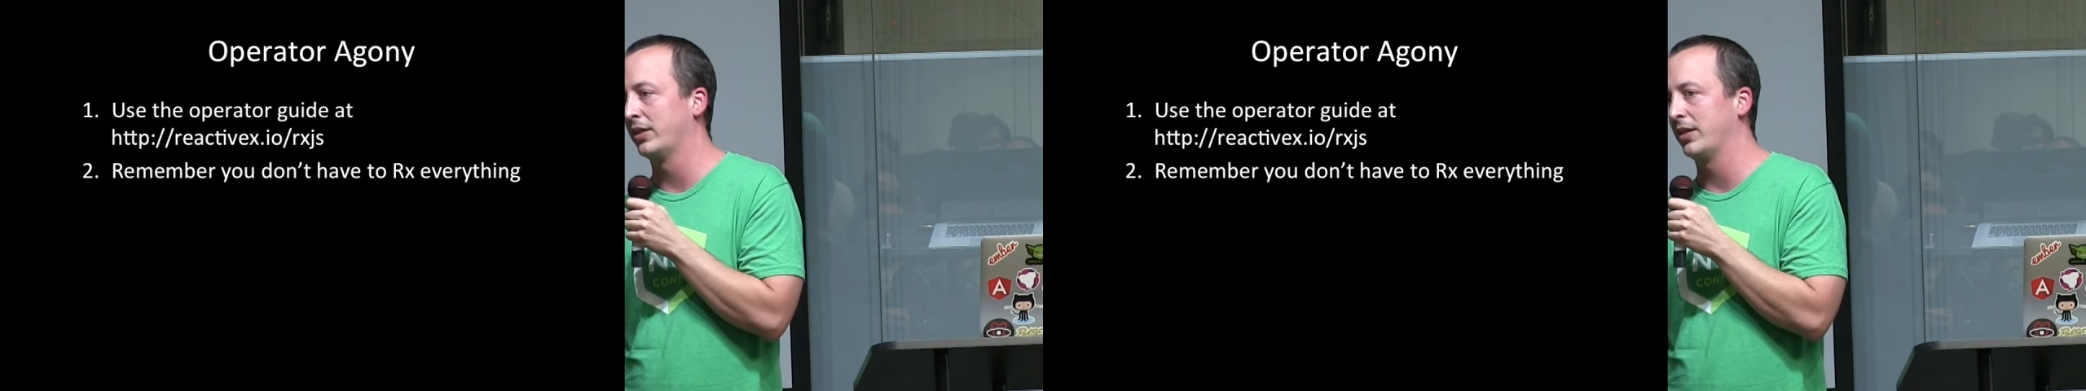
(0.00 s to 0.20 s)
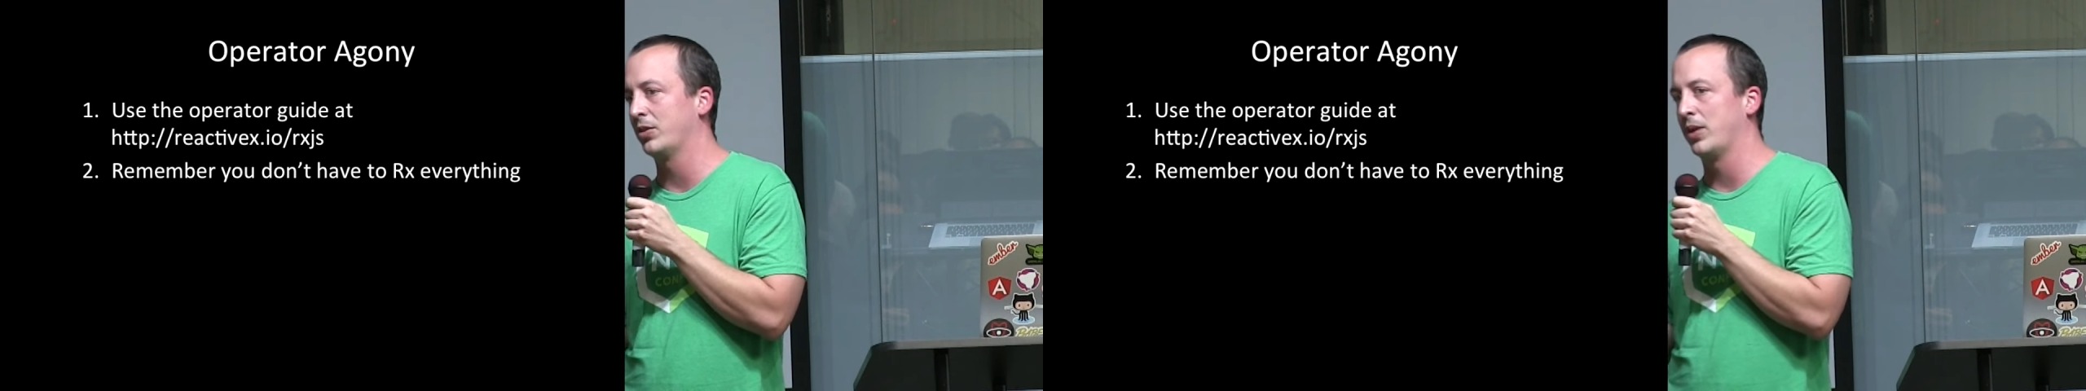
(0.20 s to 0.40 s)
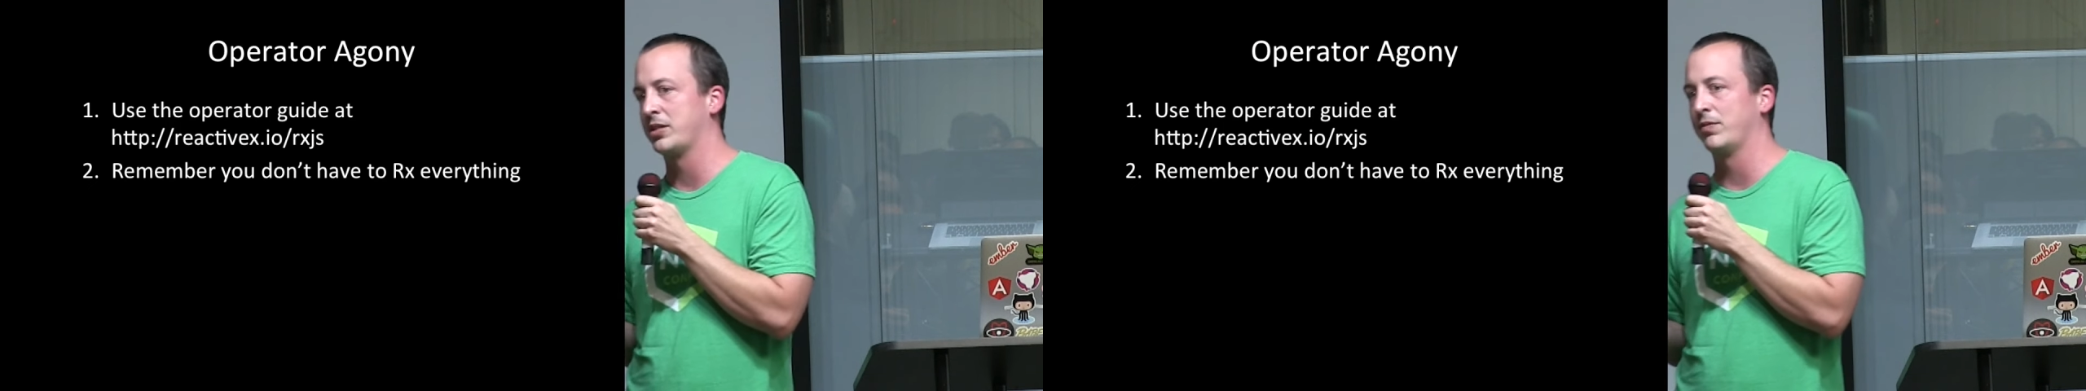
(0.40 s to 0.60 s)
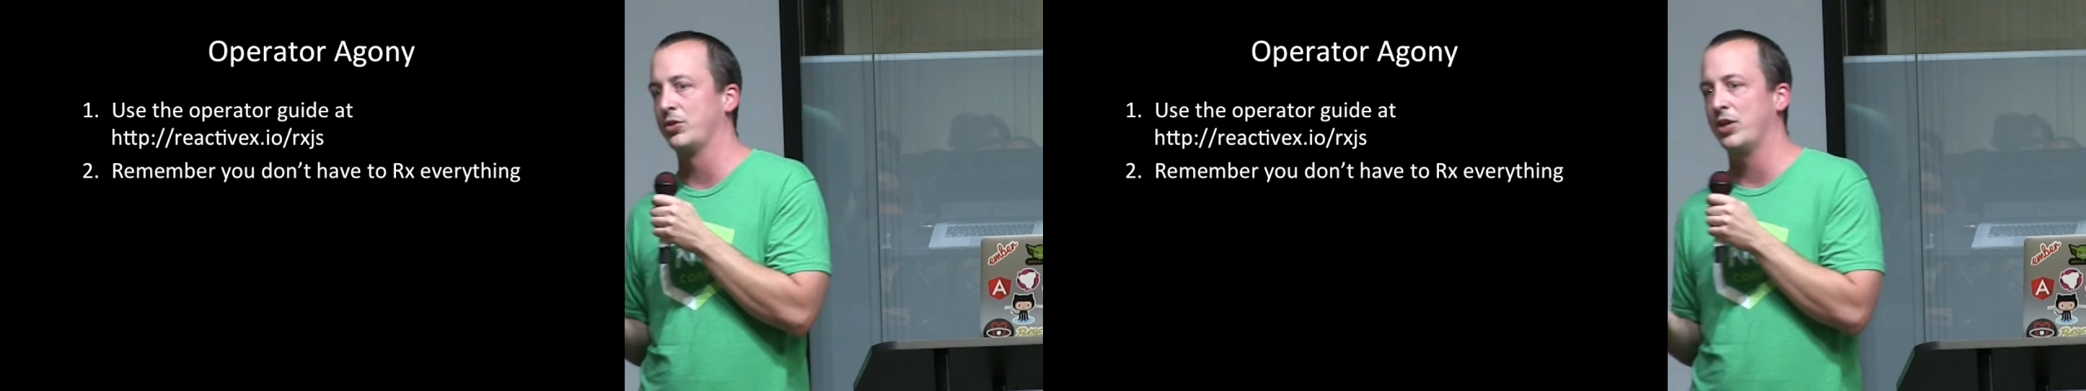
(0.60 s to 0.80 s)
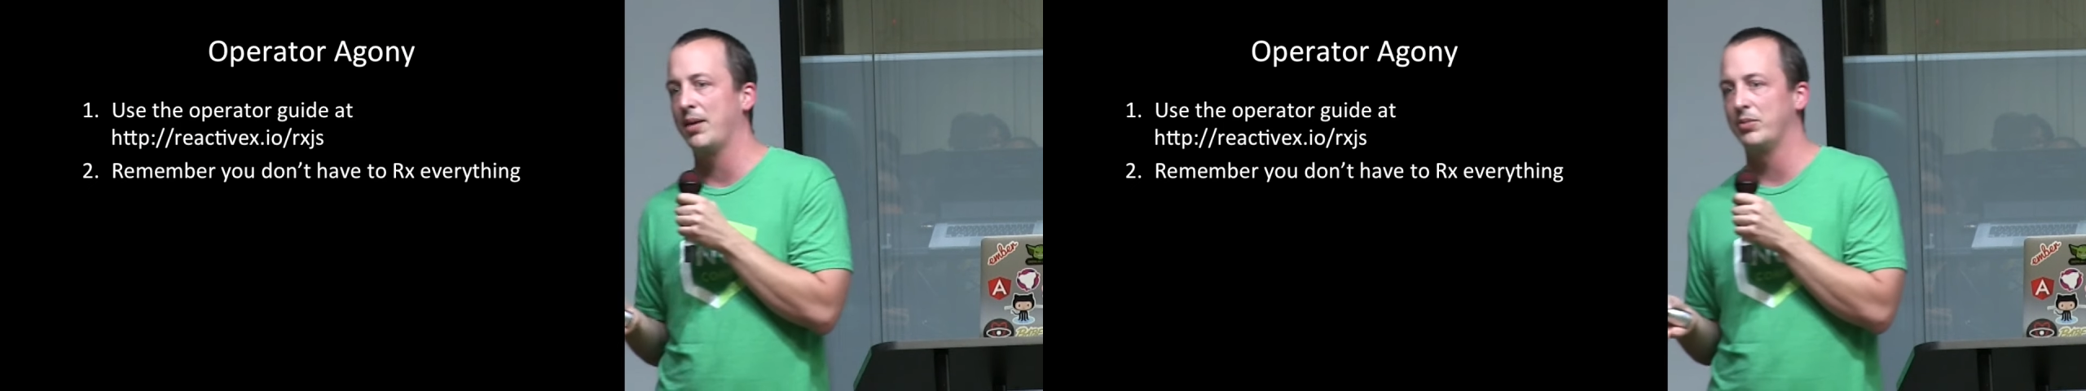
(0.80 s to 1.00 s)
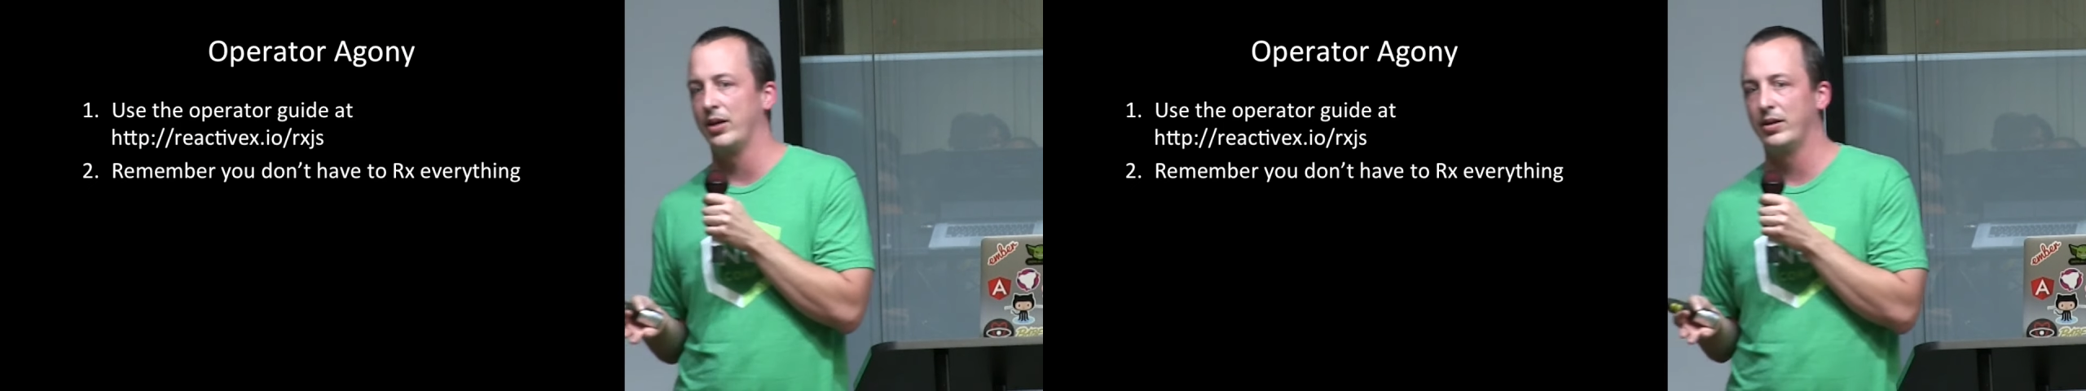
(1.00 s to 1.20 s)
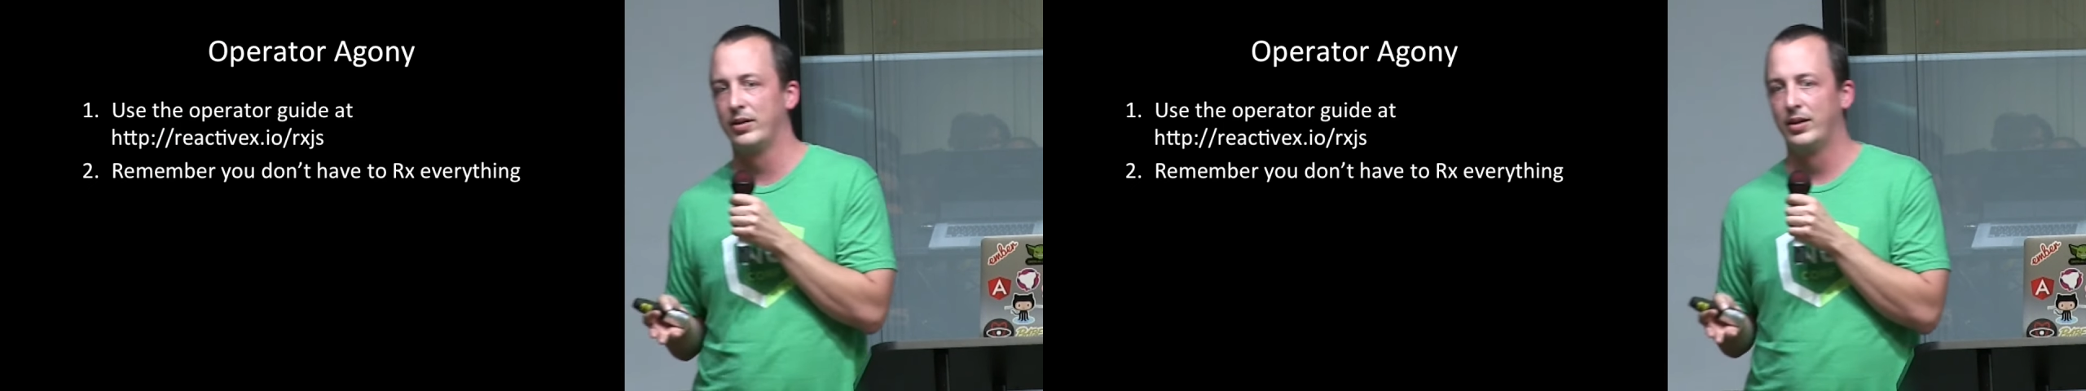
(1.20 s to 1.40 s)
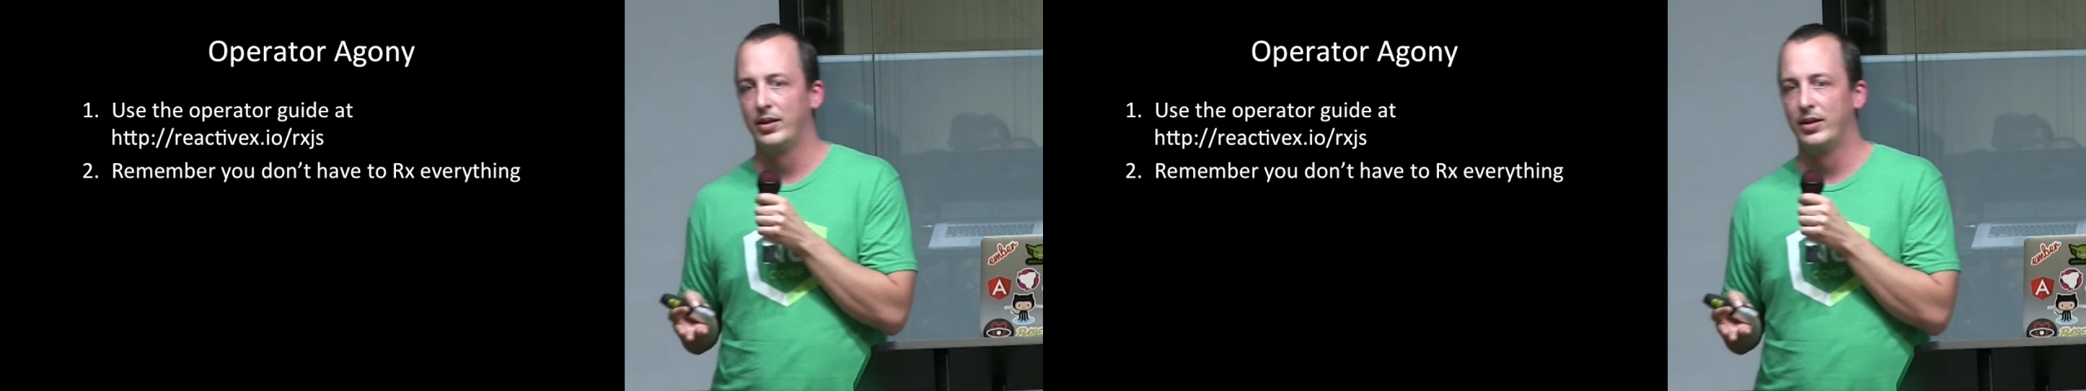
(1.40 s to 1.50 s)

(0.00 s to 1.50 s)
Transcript: get the rest of your job done.